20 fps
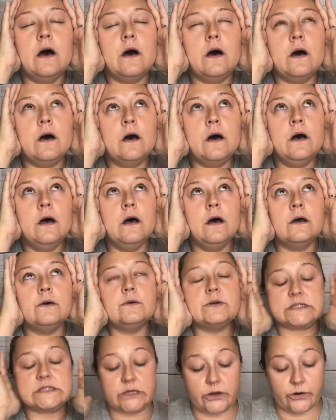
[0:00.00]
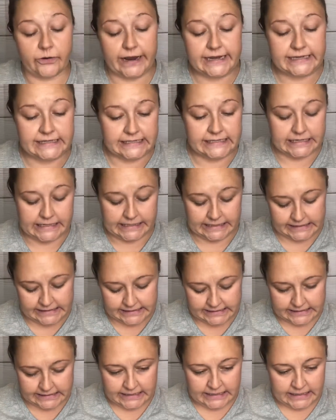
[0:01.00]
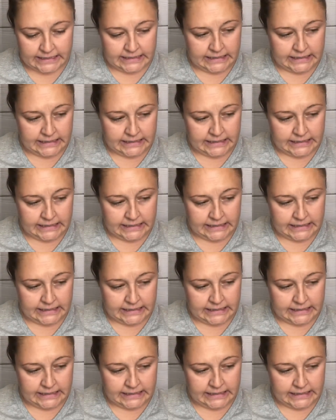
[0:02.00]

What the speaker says: Oh, it was craziness.